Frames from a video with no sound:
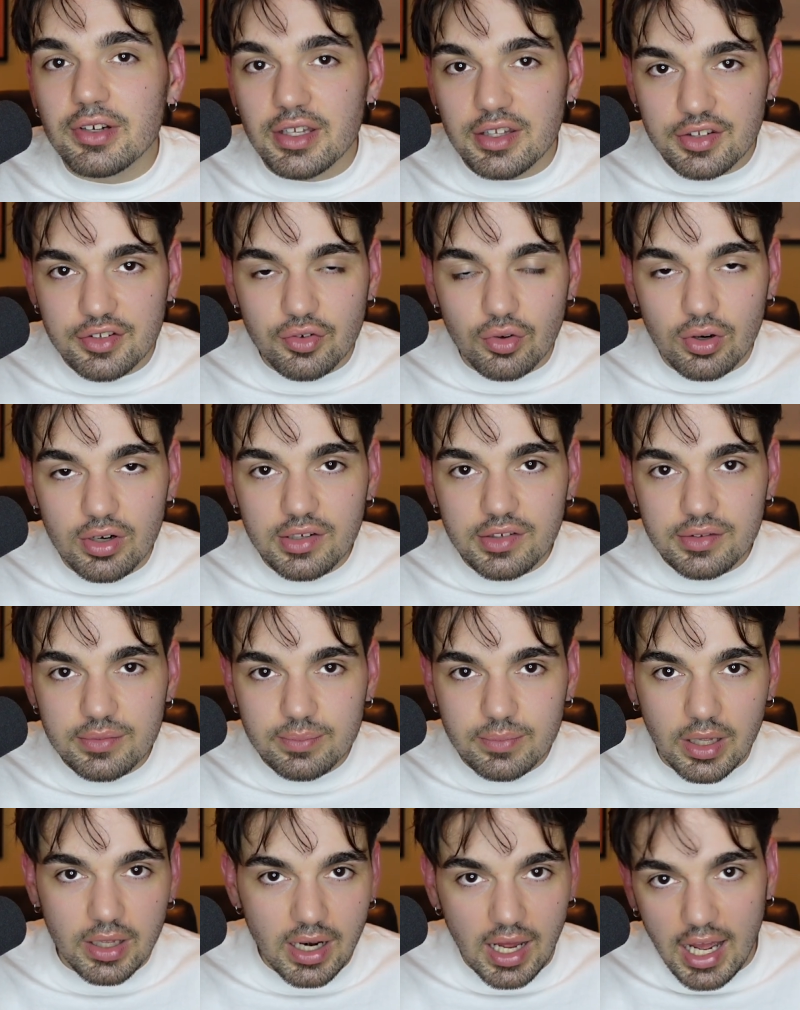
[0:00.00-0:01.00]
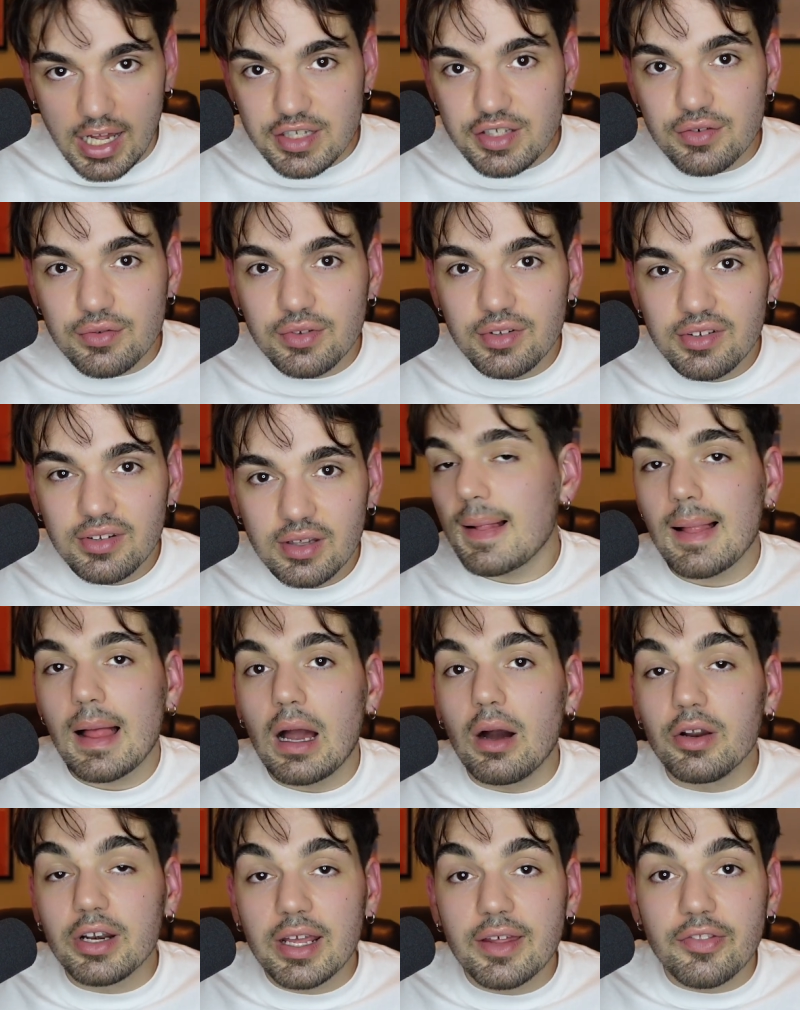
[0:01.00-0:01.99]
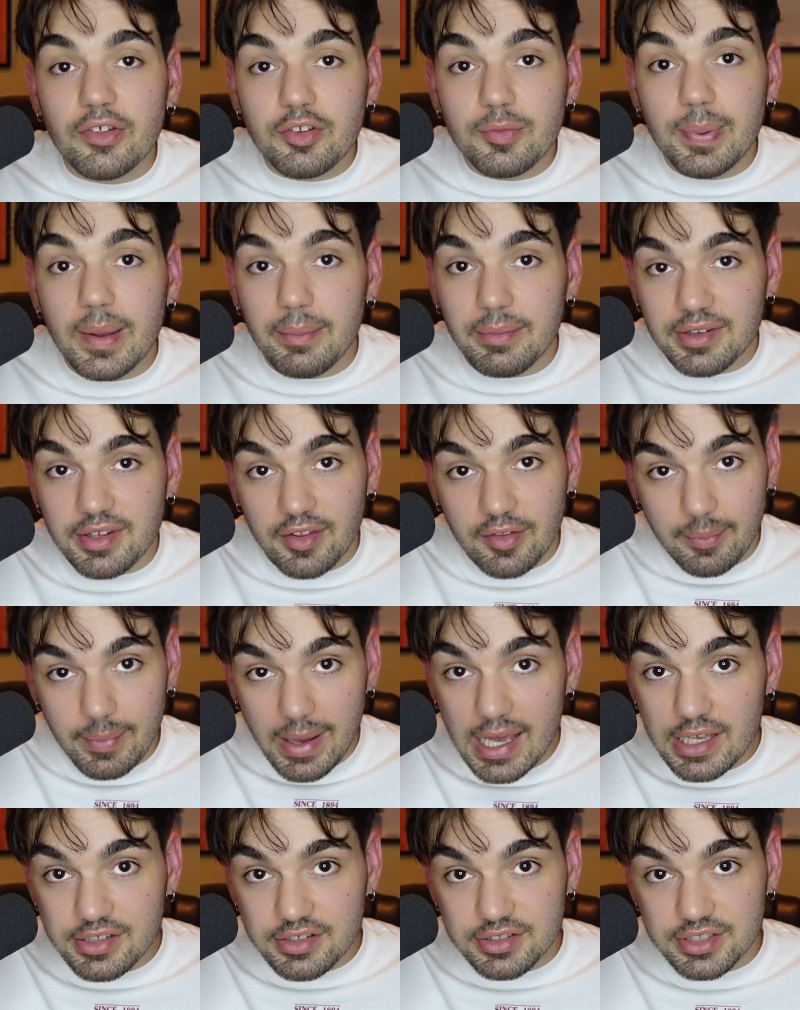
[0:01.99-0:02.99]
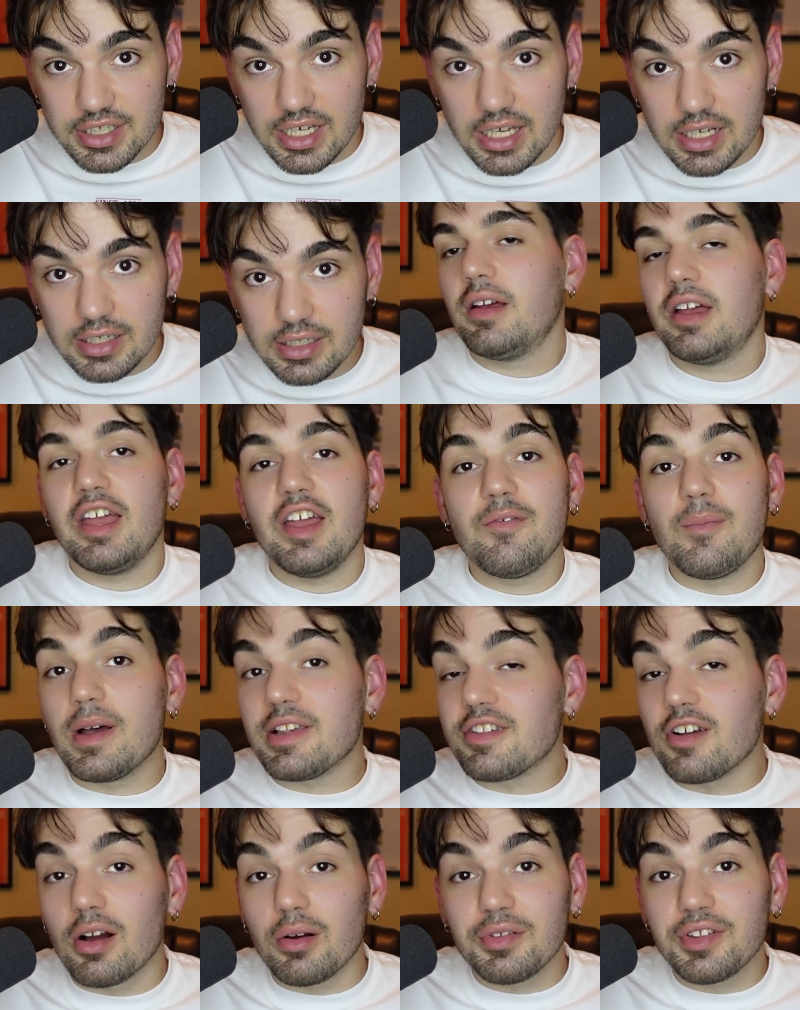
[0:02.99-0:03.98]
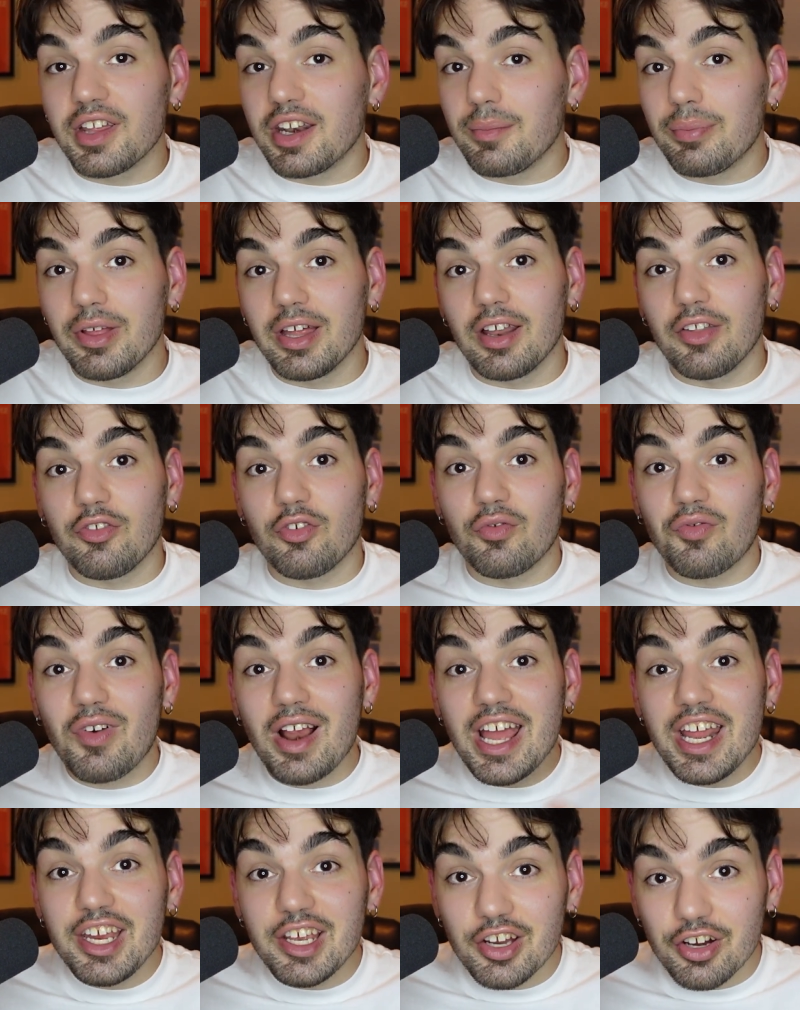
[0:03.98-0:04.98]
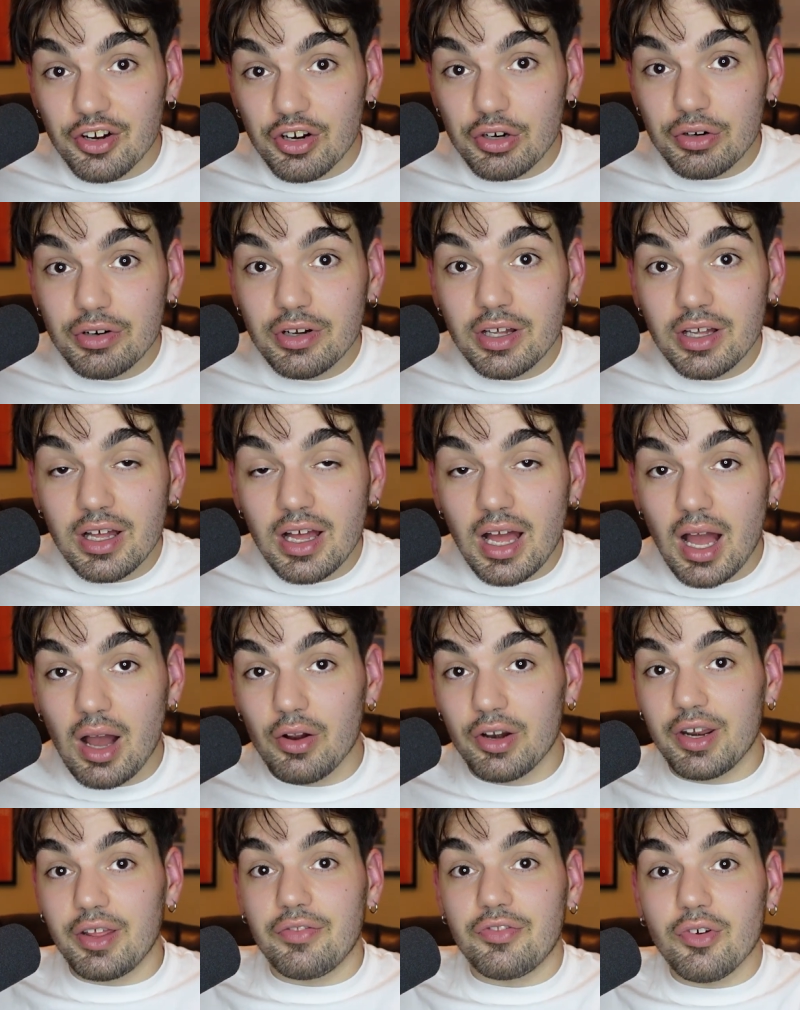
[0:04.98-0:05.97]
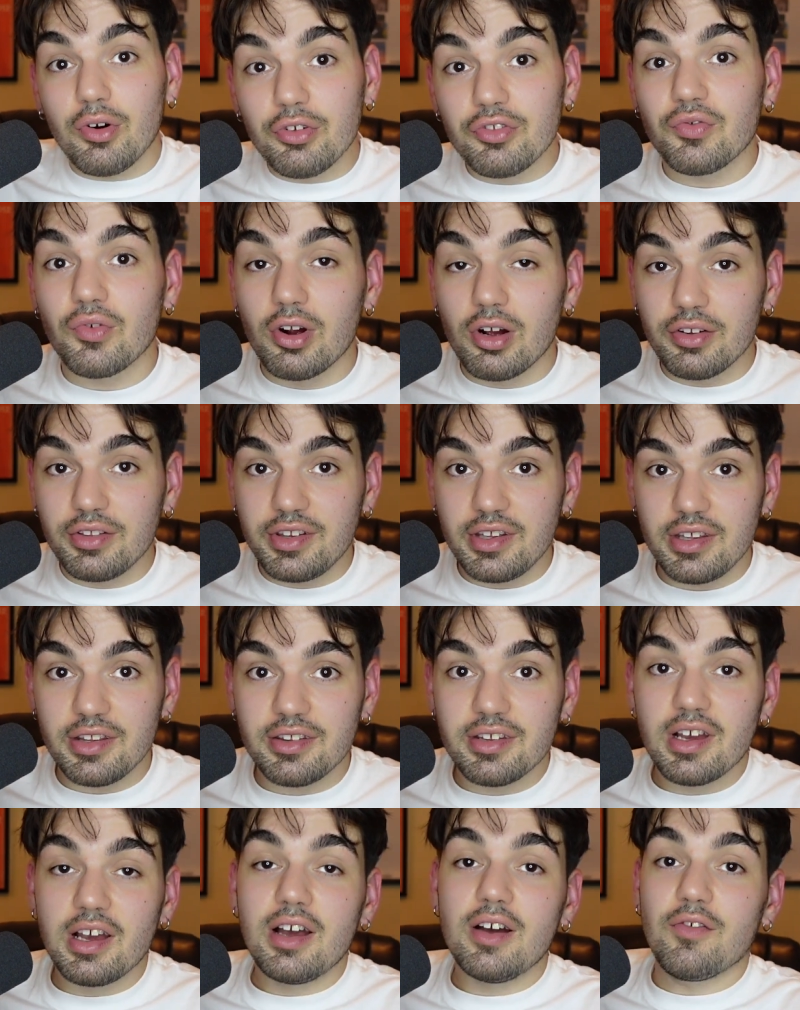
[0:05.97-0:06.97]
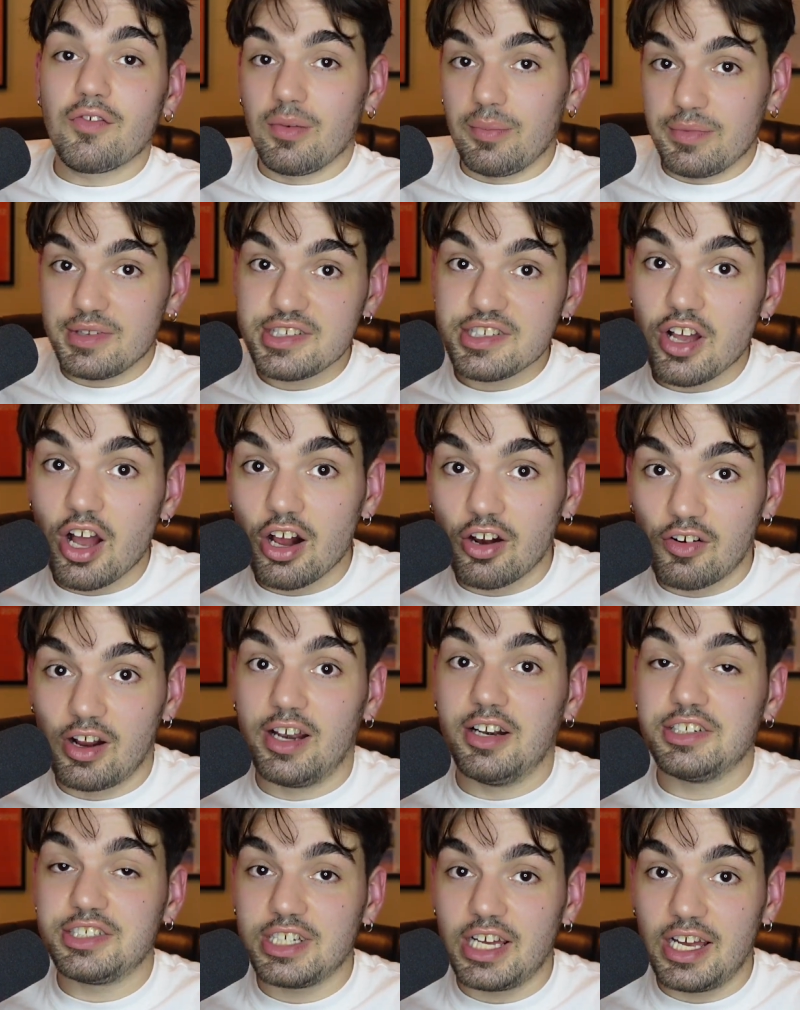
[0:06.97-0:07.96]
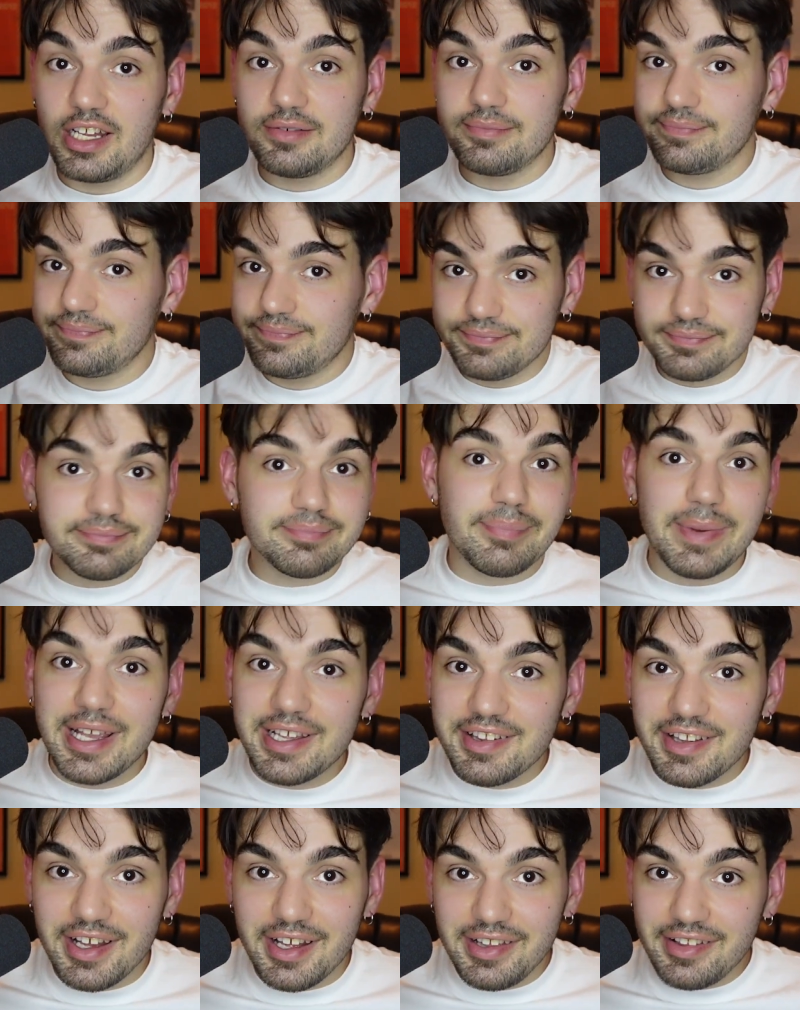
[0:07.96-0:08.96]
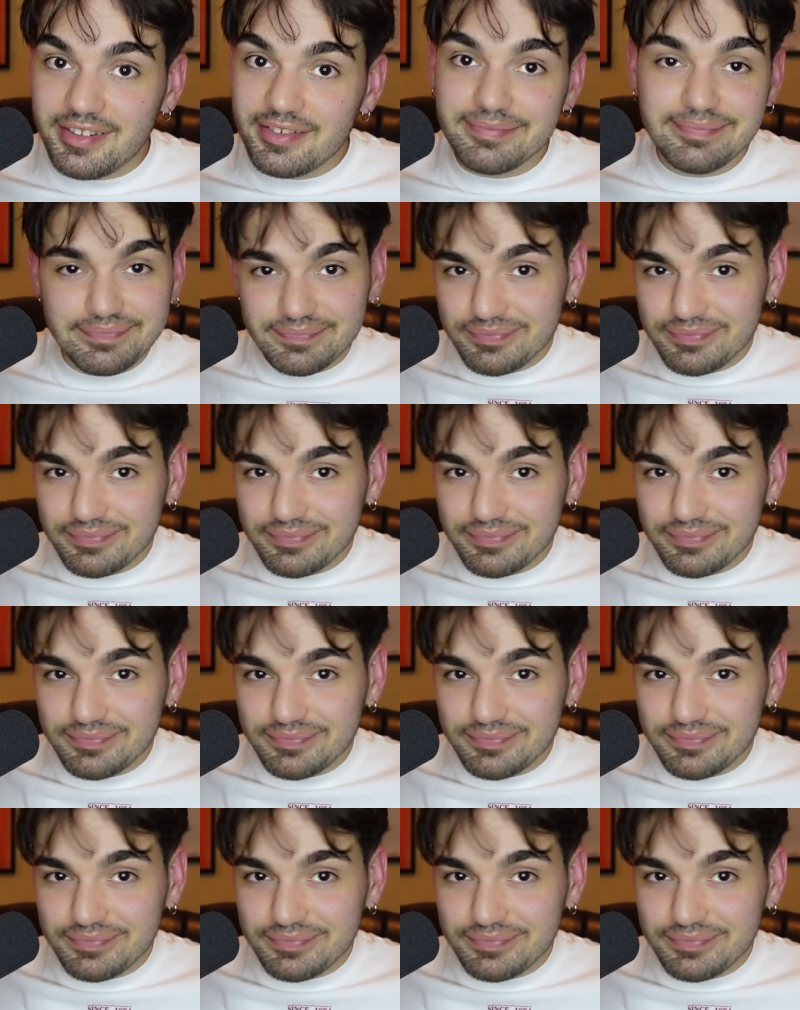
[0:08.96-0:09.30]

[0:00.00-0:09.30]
in stores on iTunes, I would get those payments on the master side. If my song was getting played on the radio, I would get those royalties from the songwriter side. Make sense?